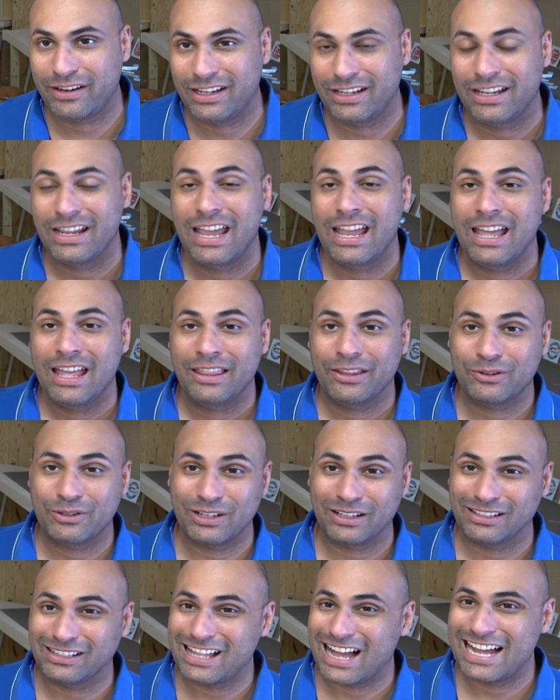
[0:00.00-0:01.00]
it. There's
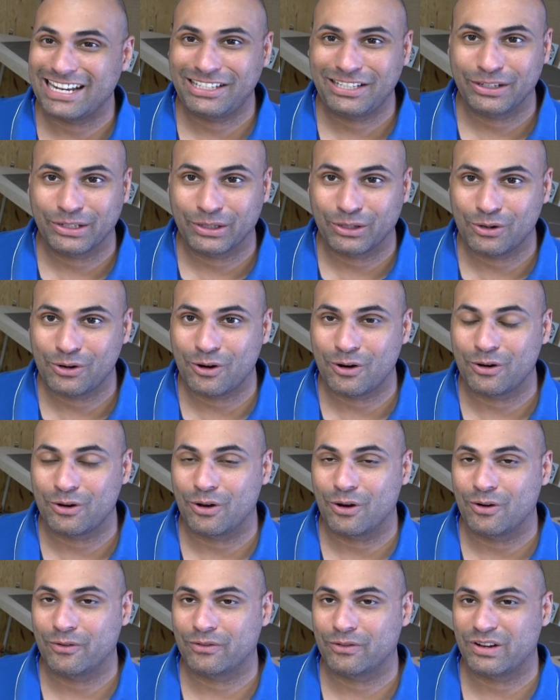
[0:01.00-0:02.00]
a lot to learn
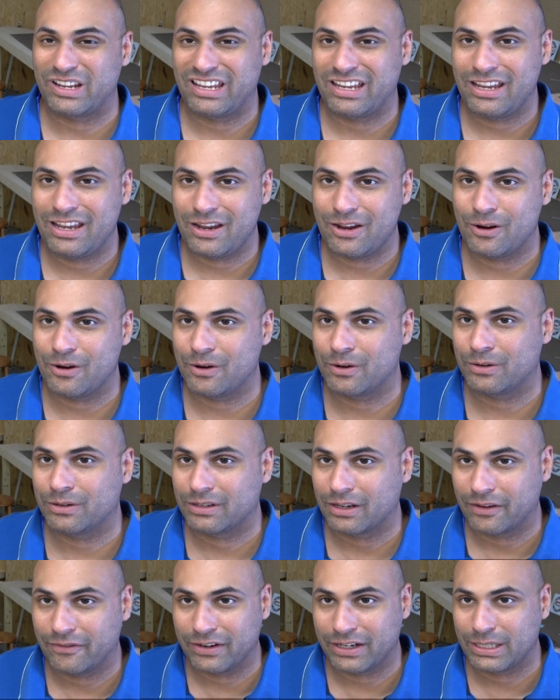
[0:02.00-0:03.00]
over
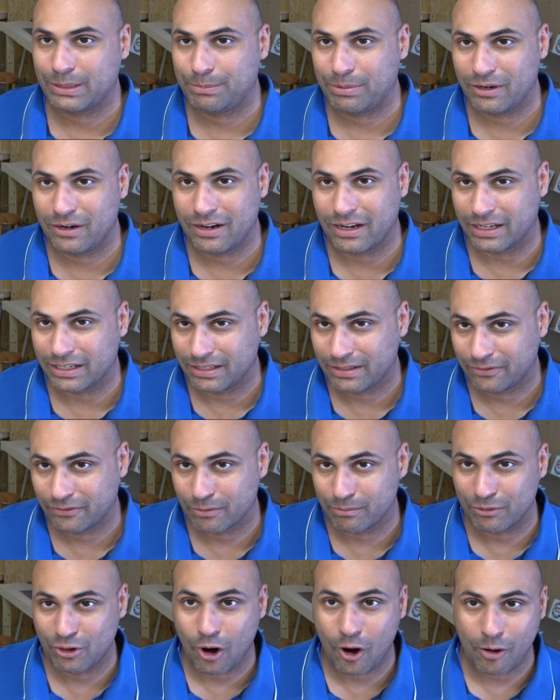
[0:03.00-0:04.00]
years of experience
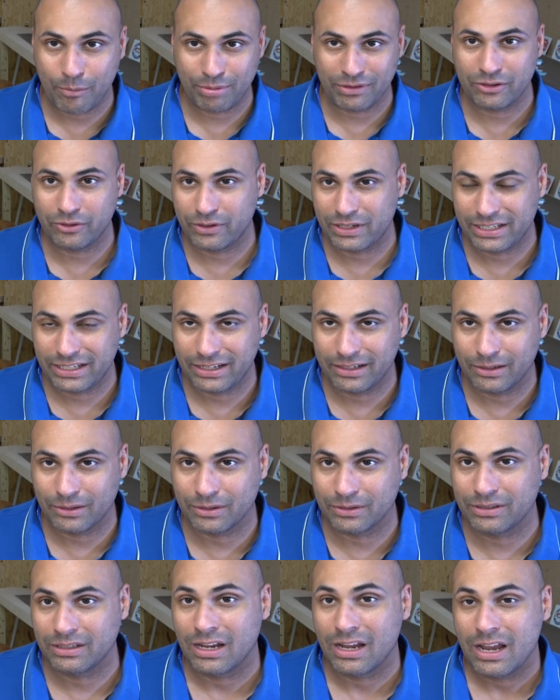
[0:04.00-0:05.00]
from carpentry
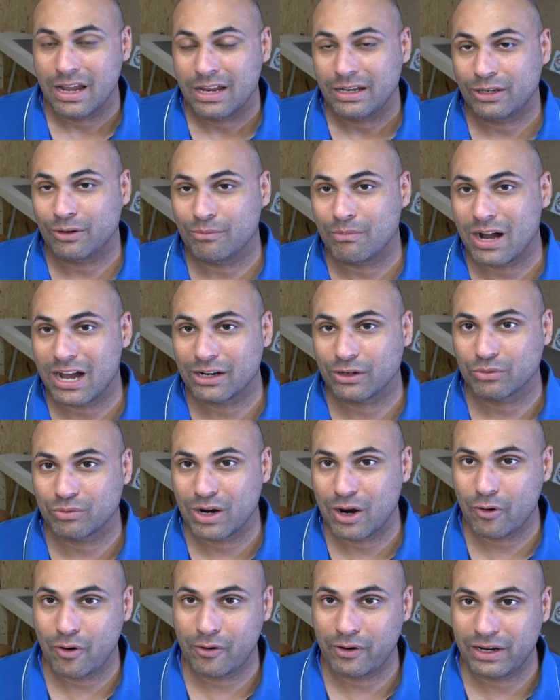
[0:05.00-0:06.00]
skills to model
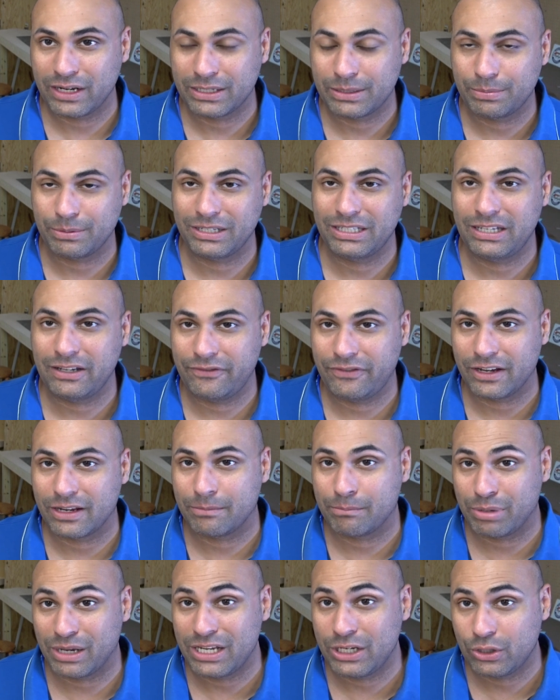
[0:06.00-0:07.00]
railroading specific
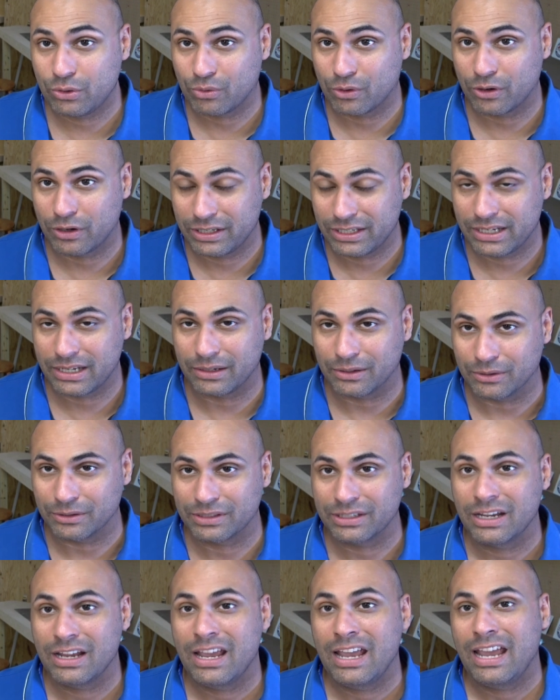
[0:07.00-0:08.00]
benchwork
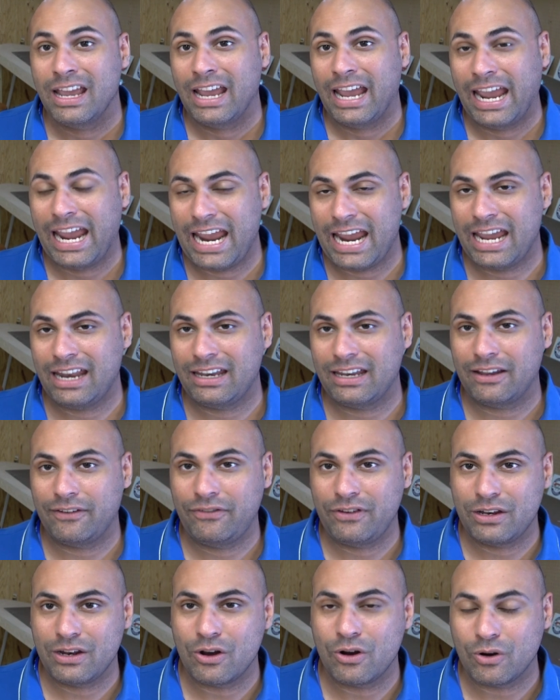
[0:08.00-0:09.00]
skills. And
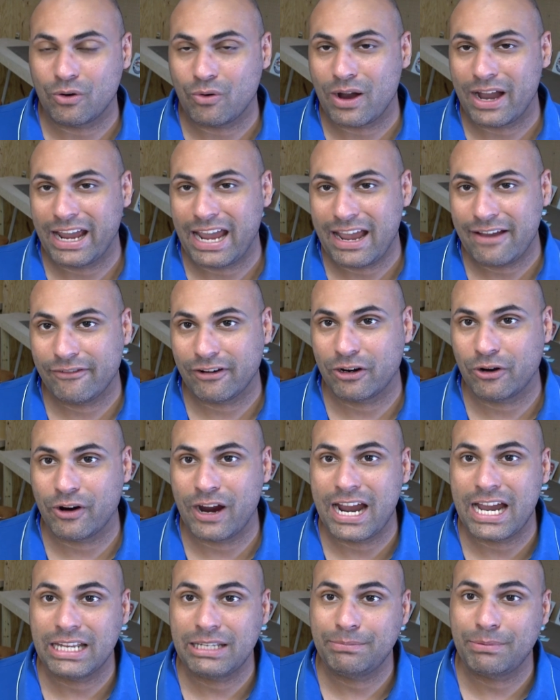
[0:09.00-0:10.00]
if you don't quite have a
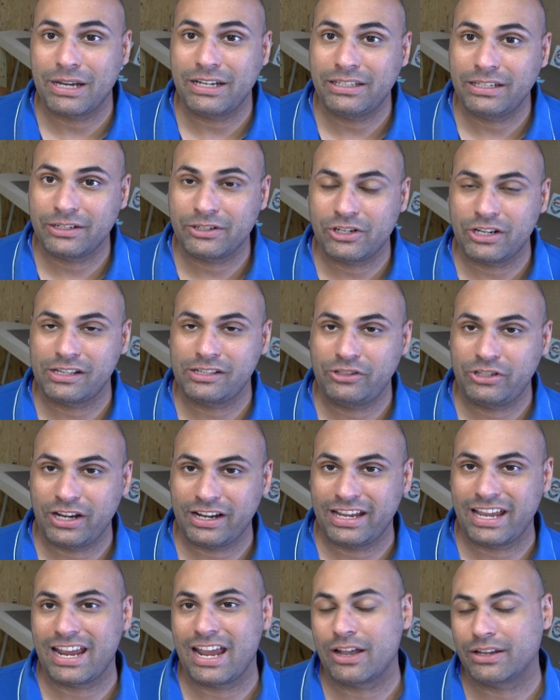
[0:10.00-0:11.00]
grasp, I suggest
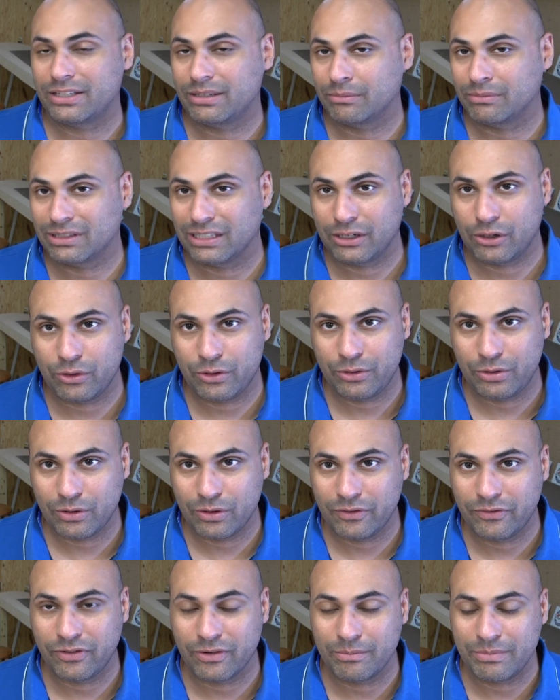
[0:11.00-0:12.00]
checking out some
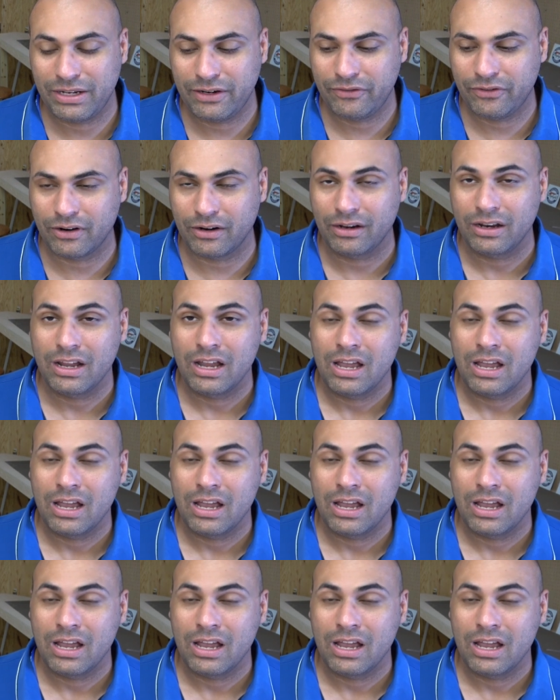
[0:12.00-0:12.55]
literature from different